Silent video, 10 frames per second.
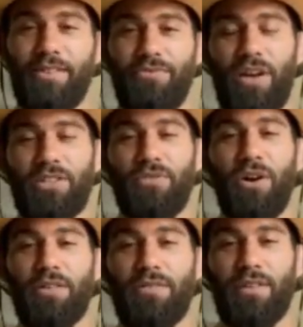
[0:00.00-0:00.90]
Fighting's
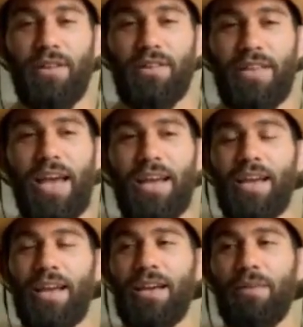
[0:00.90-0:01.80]
fun. Yeah,
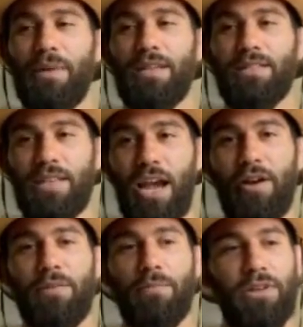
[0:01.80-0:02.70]
it could be
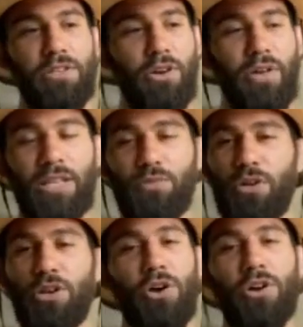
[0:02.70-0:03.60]
scary, but that's
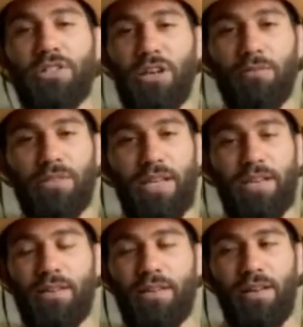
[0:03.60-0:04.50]
where courage comes
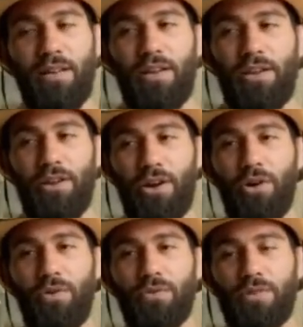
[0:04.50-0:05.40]
in.
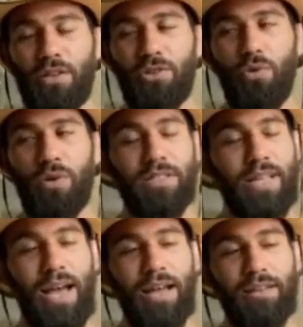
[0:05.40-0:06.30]
There's always
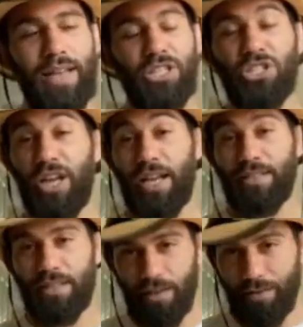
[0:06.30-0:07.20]
that chance
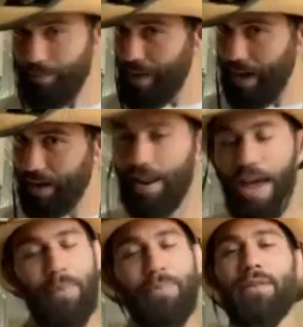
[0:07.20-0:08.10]
that something bad can
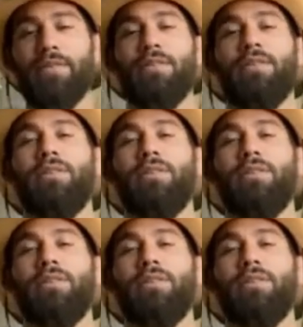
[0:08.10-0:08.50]
happen.